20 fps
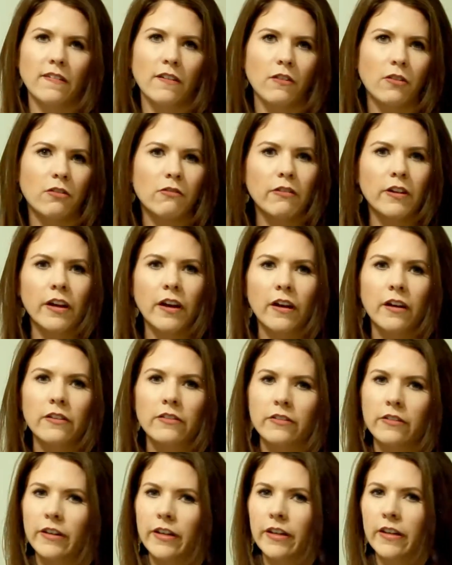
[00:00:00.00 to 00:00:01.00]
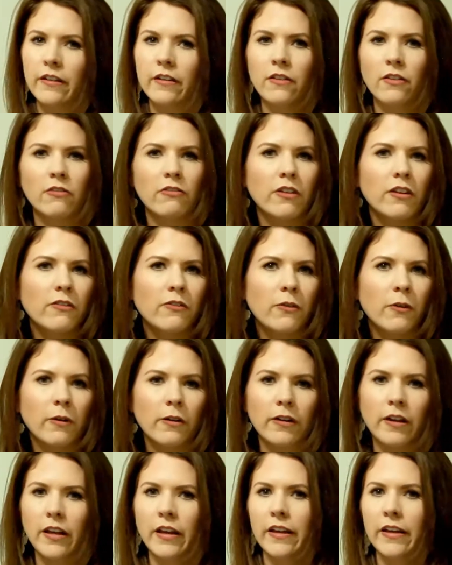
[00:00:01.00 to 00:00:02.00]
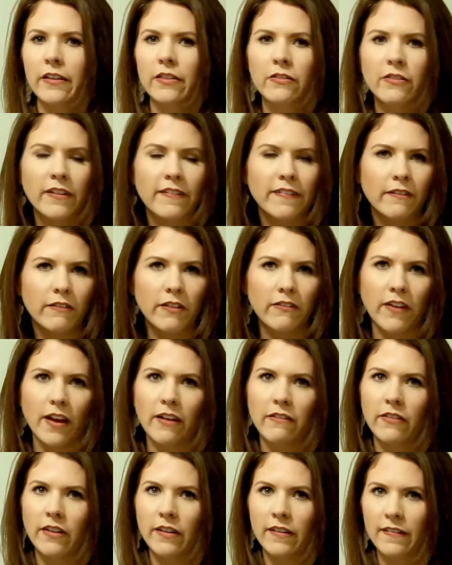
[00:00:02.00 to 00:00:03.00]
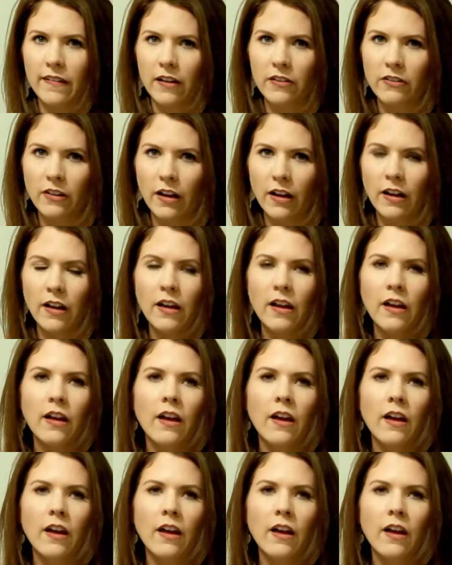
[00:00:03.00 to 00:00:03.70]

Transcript: So 300, 340, 375, etc.